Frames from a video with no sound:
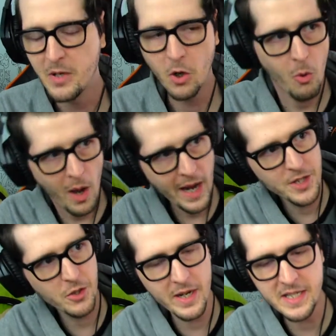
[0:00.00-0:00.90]
I mean, Hawaii
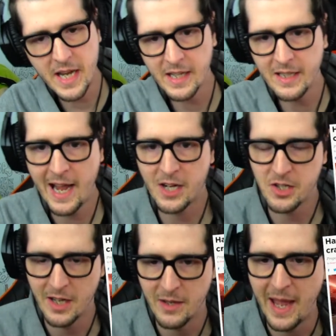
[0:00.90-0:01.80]
has already taken
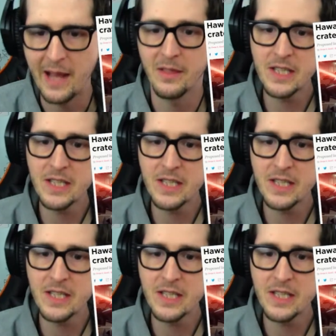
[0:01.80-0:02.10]
action on that.